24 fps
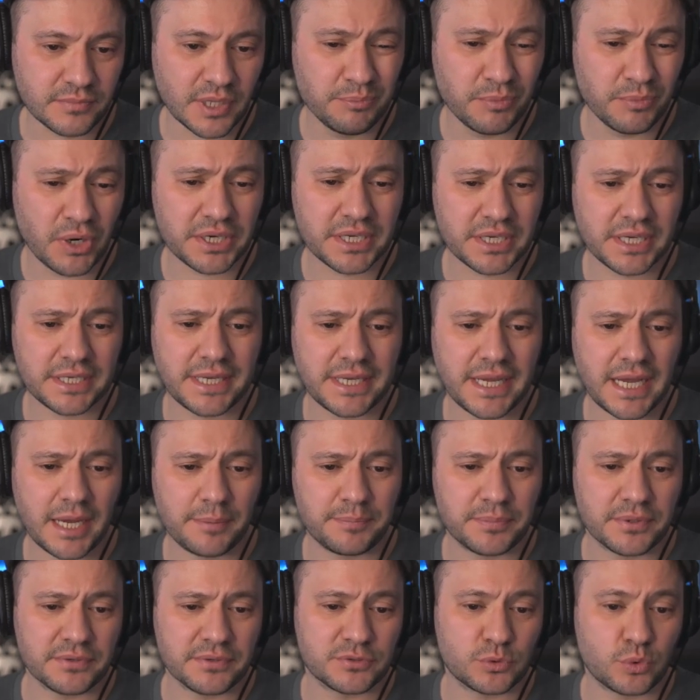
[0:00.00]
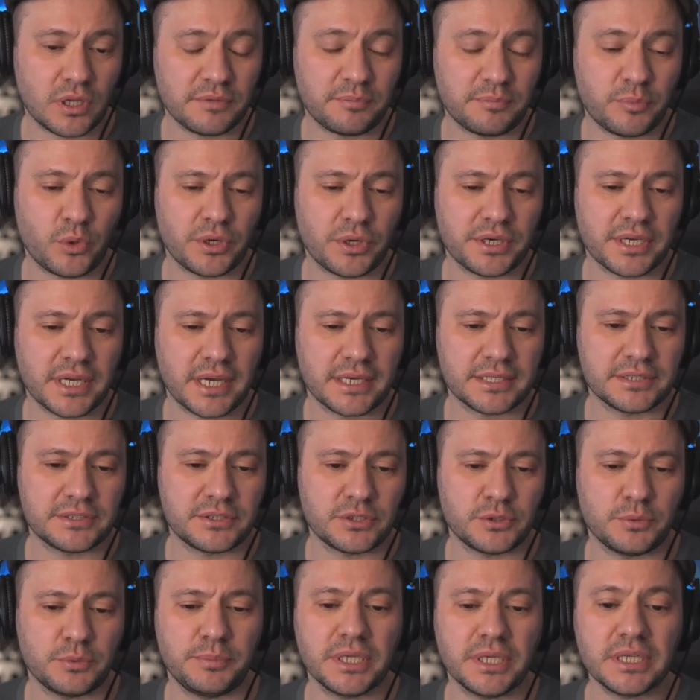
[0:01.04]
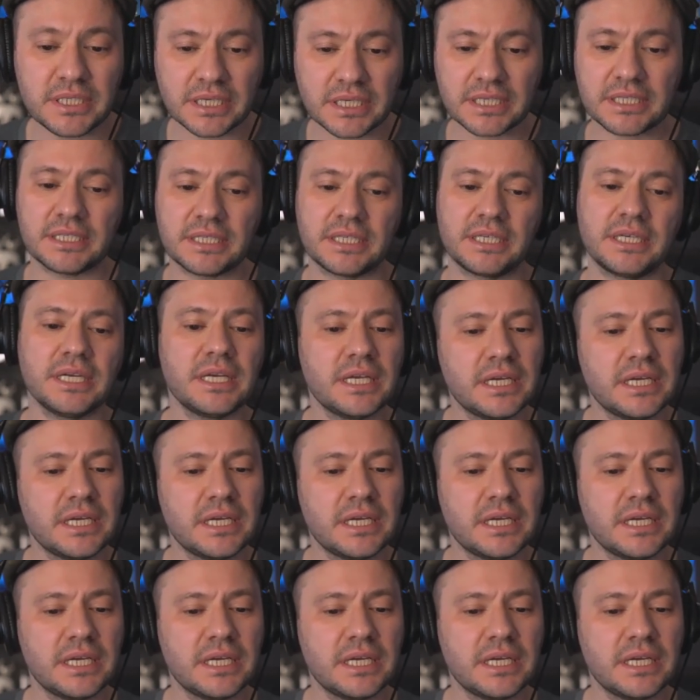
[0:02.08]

market cap of 12.92 billion.